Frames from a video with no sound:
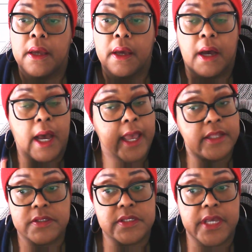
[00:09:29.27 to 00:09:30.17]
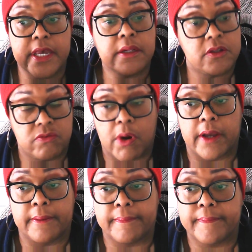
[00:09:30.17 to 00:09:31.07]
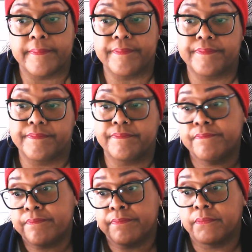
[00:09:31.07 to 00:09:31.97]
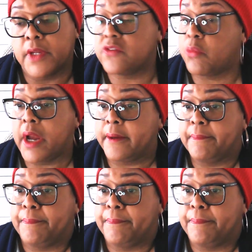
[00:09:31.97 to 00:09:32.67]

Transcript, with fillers: I hate to say it, he's right. He's right.